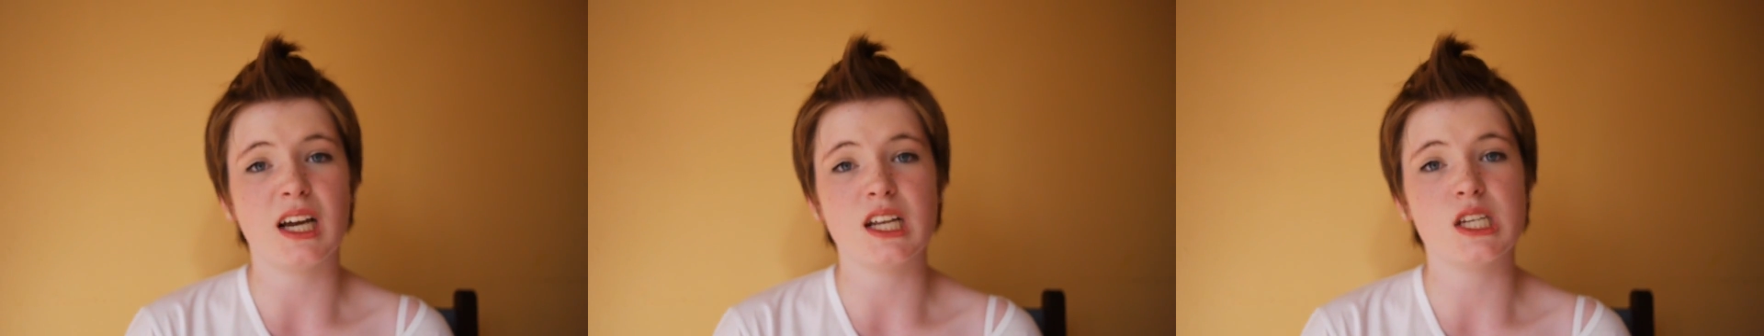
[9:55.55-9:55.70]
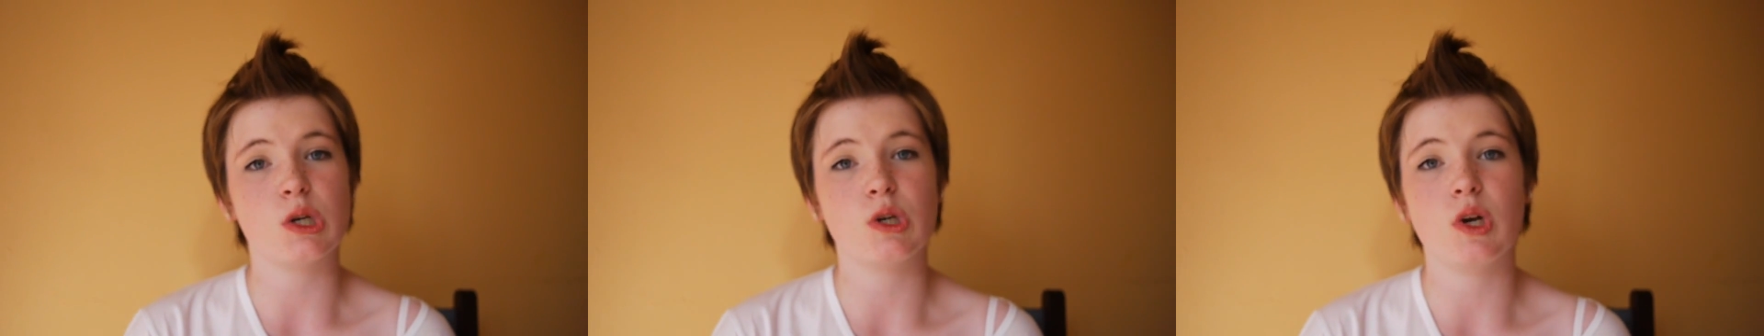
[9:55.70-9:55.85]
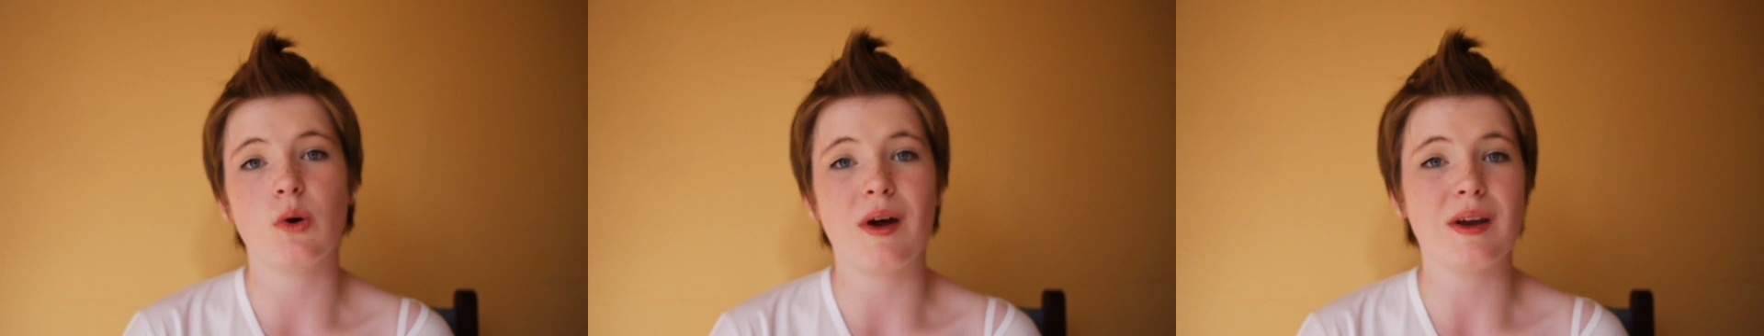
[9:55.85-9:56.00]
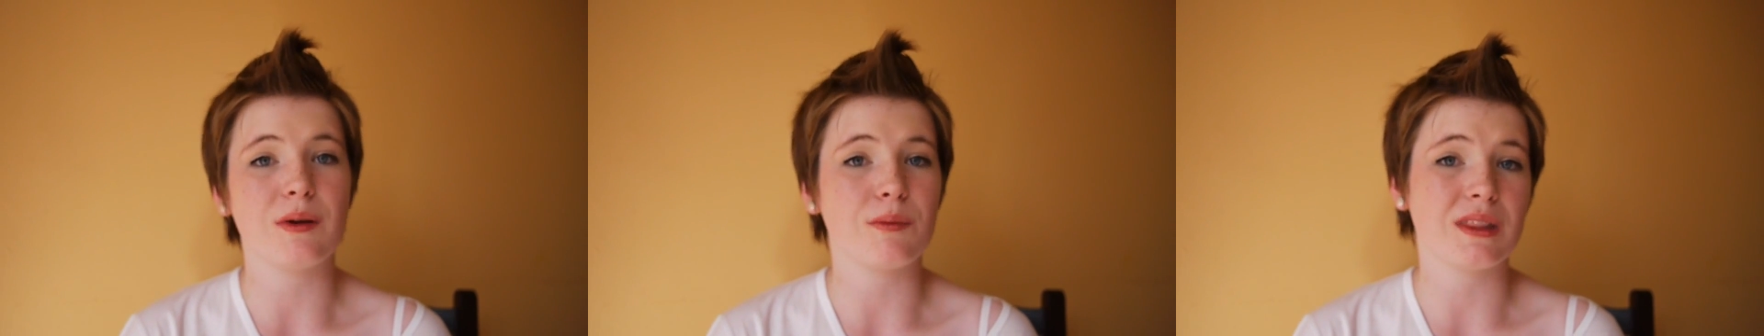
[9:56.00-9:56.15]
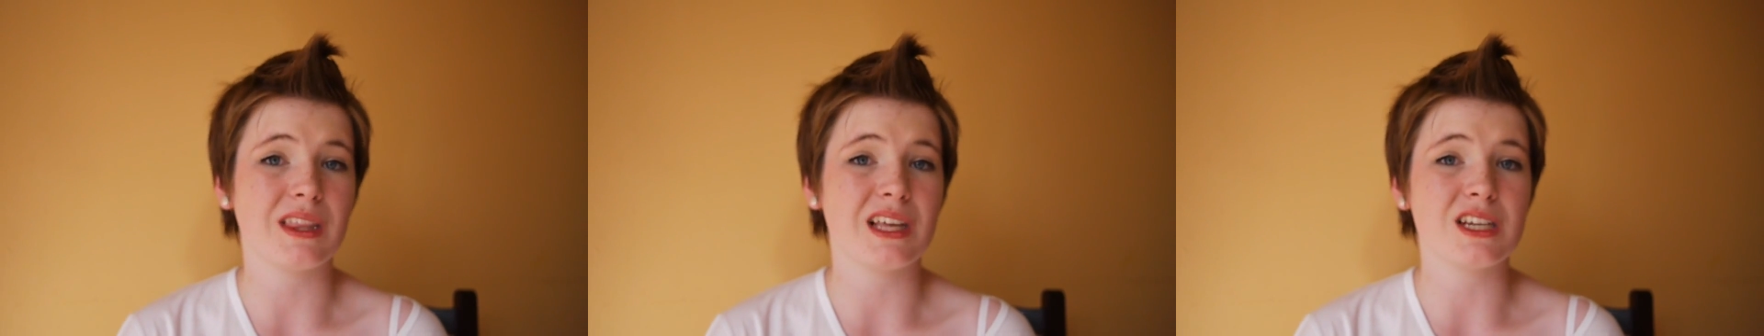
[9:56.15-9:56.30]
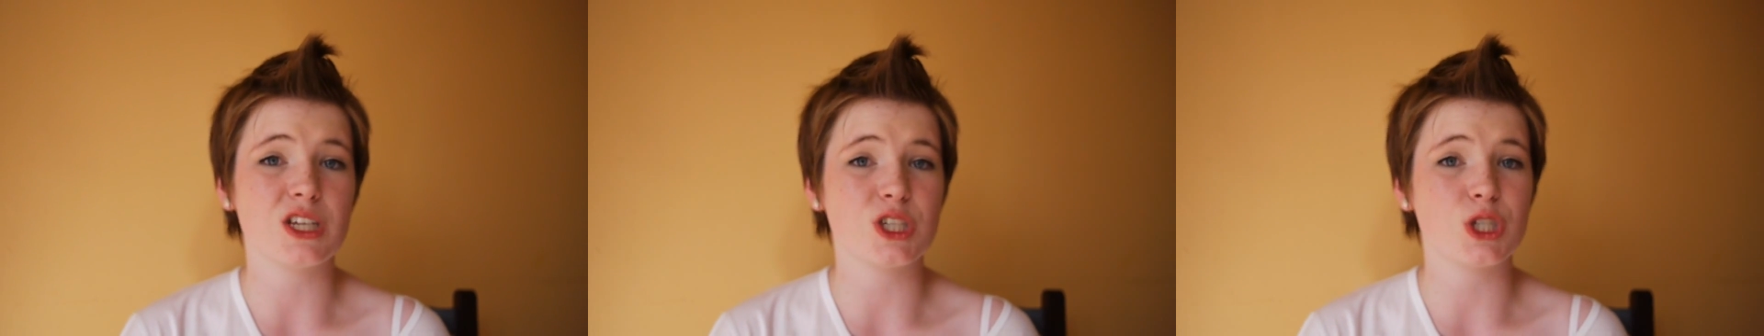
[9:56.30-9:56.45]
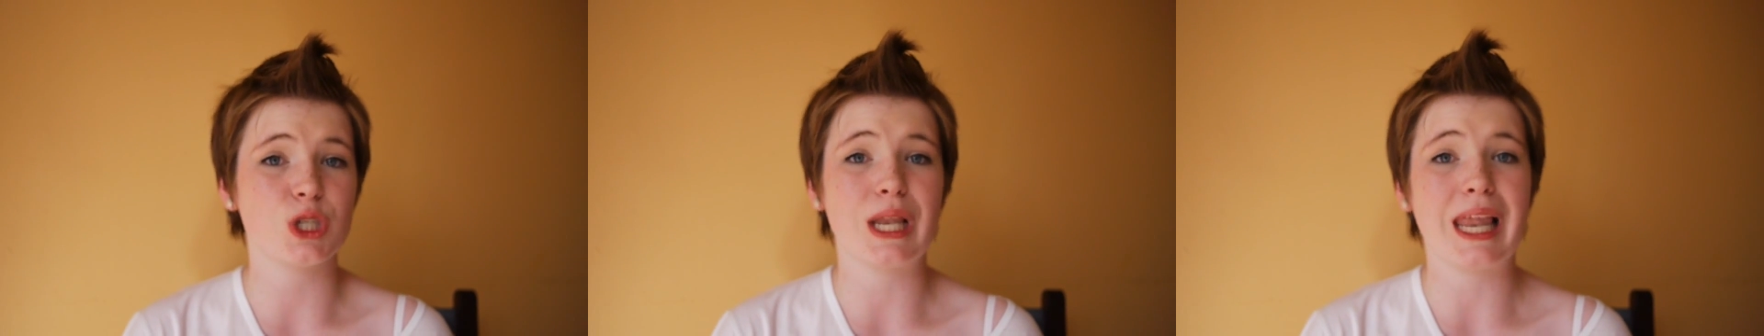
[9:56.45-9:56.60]
I don't know anyone that
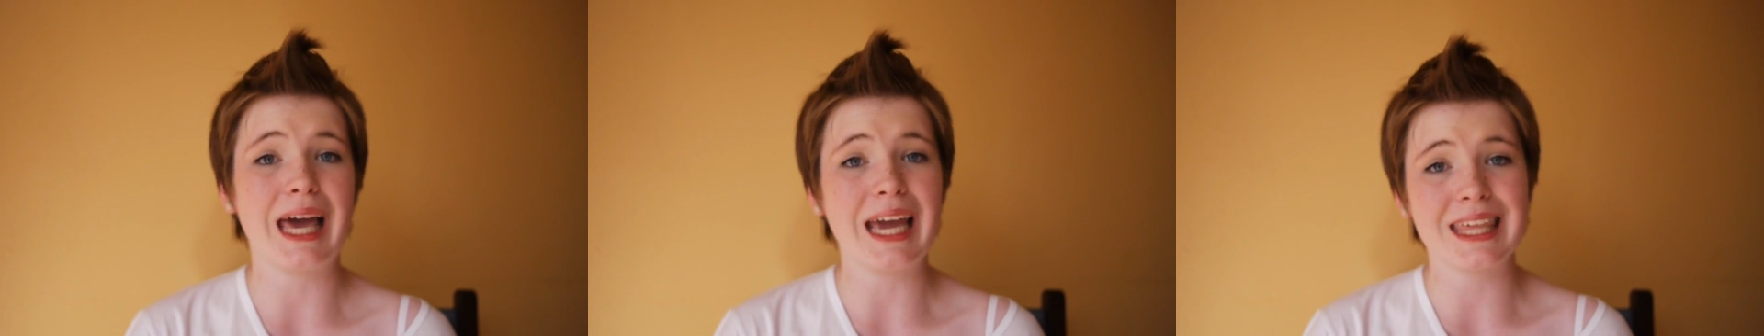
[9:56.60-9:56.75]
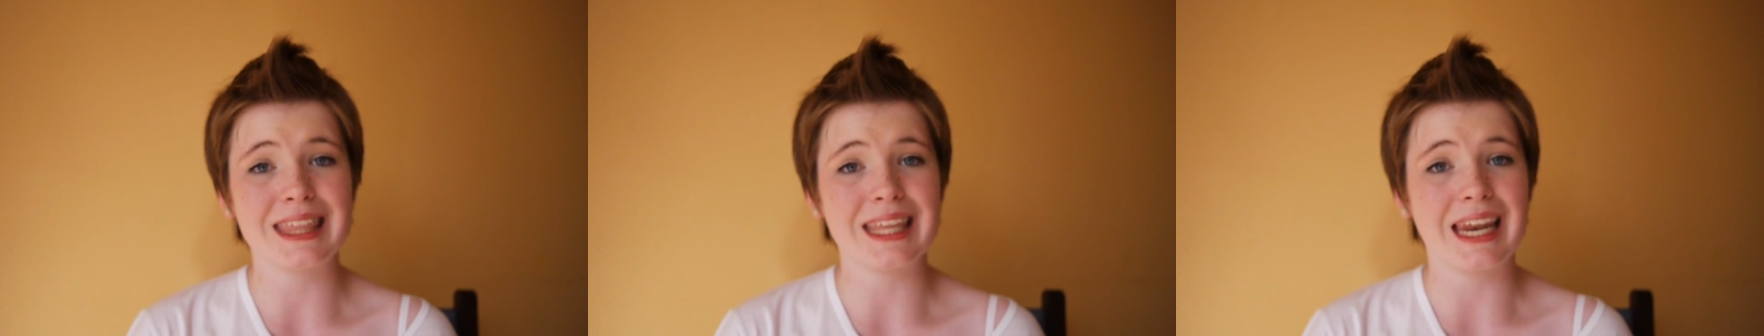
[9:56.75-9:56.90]
doesn't like